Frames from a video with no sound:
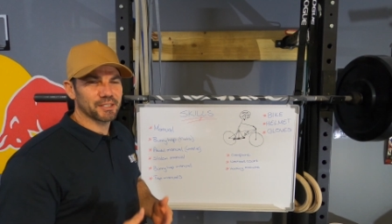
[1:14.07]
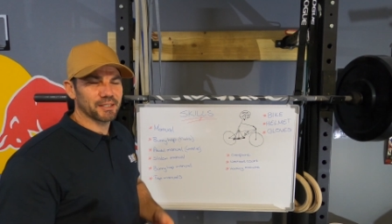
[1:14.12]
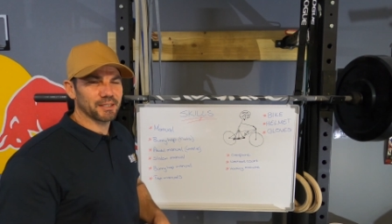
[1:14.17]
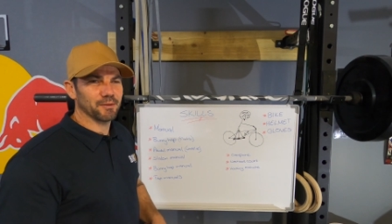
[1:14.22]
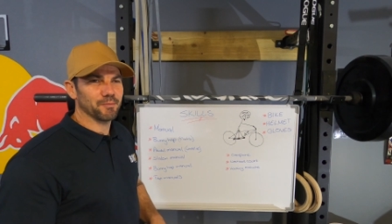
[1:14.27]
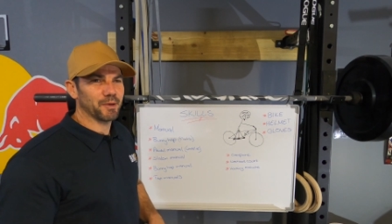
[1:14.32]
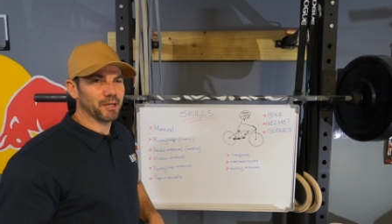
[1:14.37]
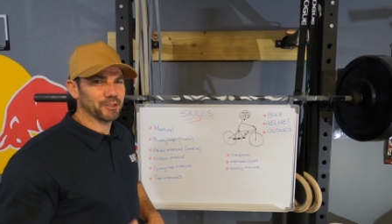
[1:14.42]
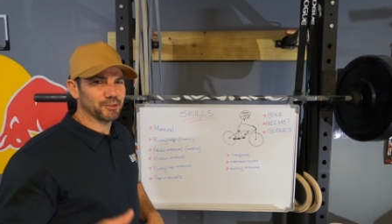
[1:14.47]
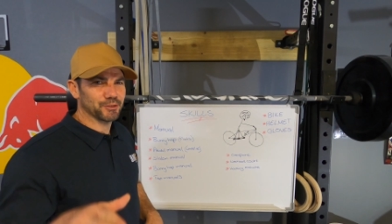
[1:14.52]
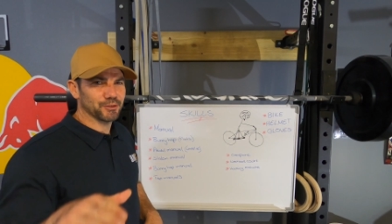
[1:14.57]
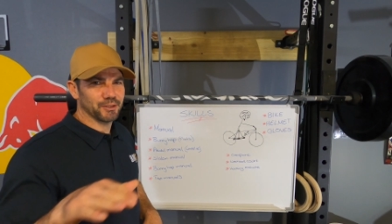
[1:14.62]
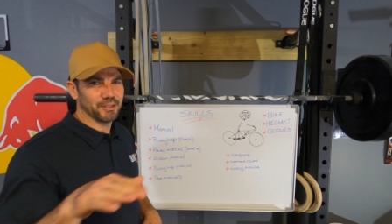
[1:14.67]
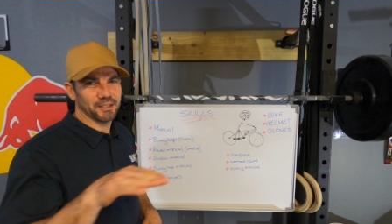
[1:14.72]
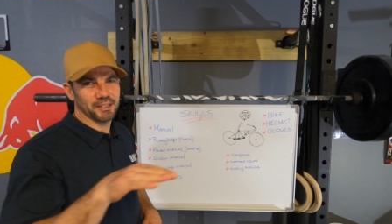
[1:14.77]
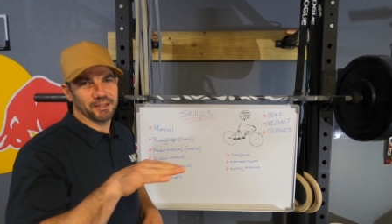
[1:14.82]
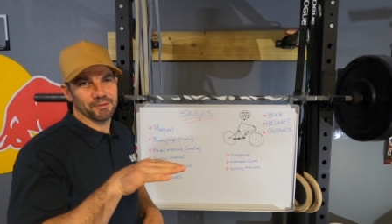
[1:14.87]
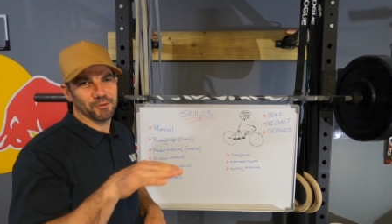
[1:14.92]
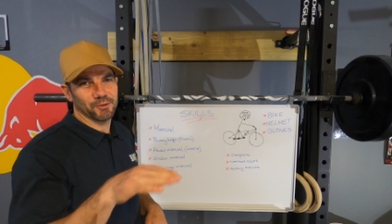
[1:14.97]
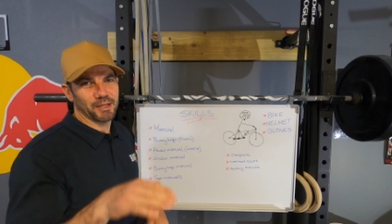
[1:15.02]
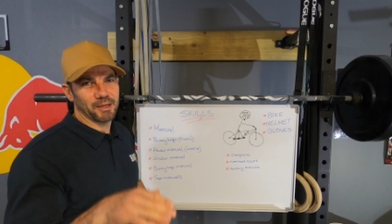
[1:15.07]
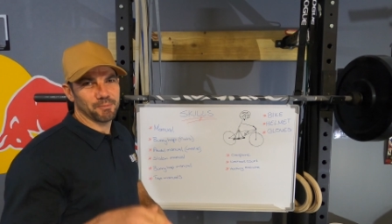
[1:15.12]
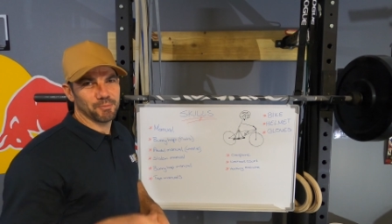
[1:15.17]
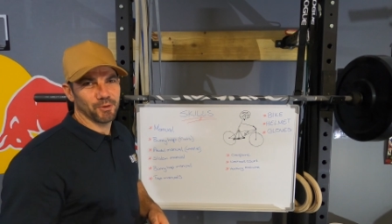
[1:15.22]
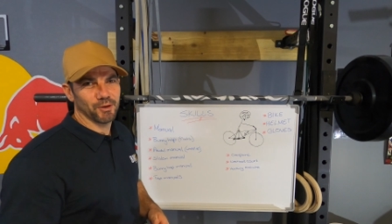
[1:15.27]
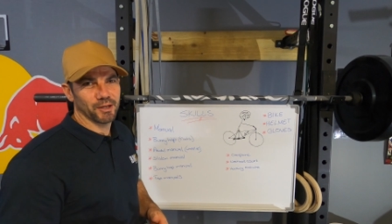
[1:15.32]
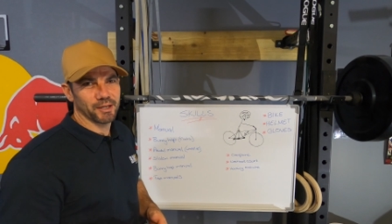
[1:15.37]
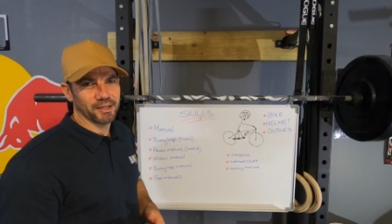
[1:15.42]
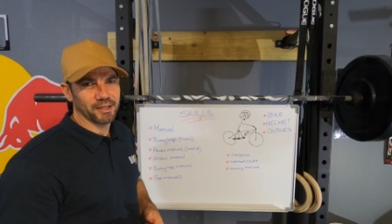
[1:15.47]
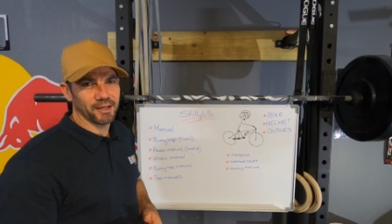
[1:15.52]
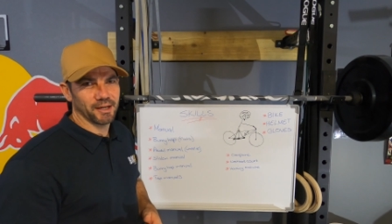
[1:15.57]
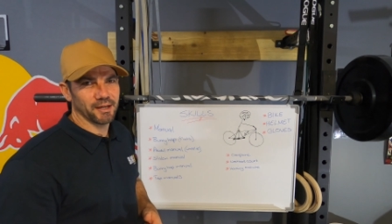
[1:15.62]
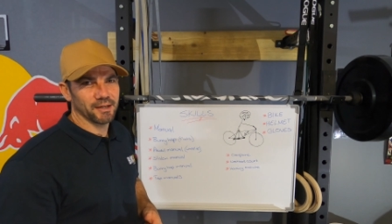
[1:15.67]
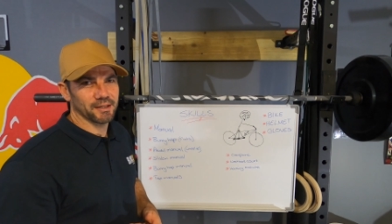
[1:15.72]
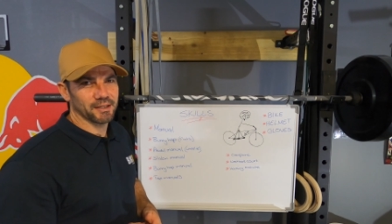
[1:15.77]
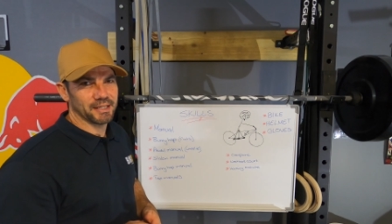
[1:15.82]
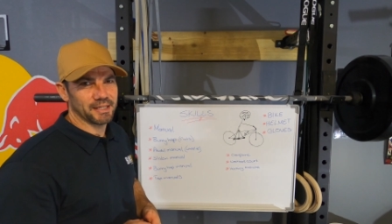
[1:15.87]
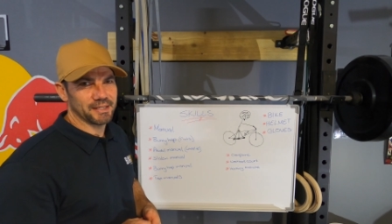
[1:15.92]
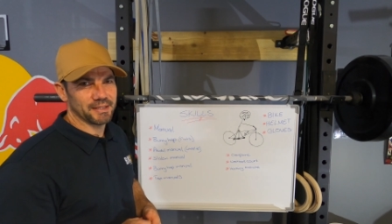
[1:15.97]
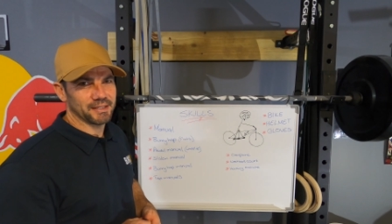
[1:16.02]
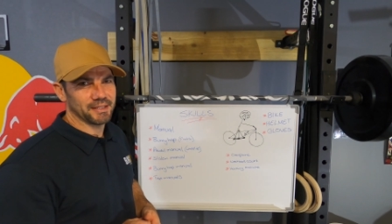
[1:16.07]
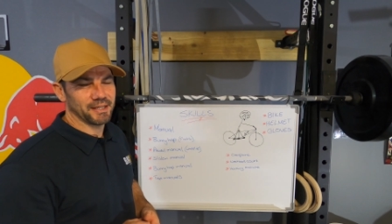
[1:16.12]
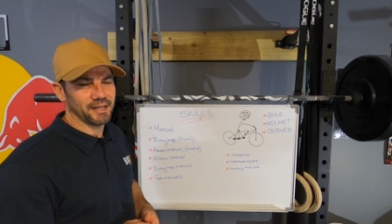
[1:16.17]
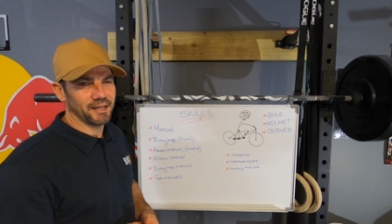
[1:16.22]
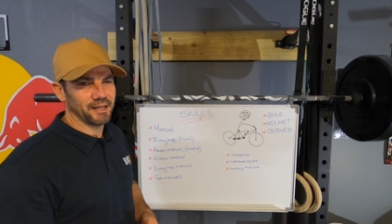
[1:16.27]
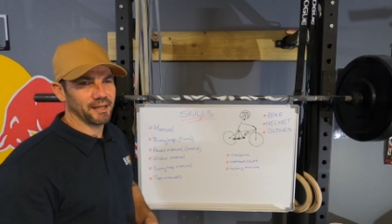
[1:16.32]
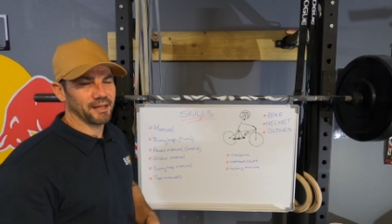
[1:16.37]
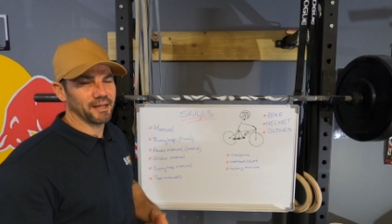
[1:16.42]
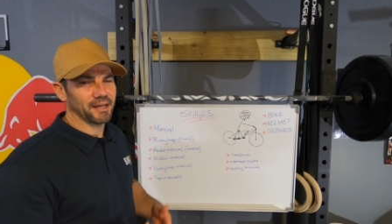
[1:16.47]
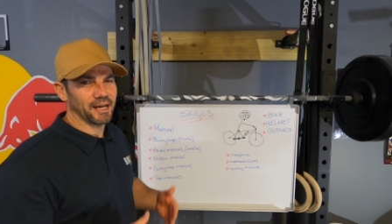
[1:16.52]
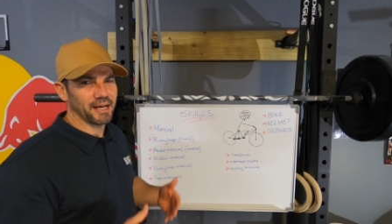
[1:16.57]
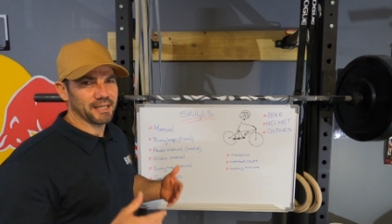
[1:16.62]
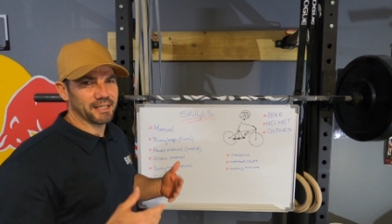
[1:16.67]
and then make sure you level that bike out in the air.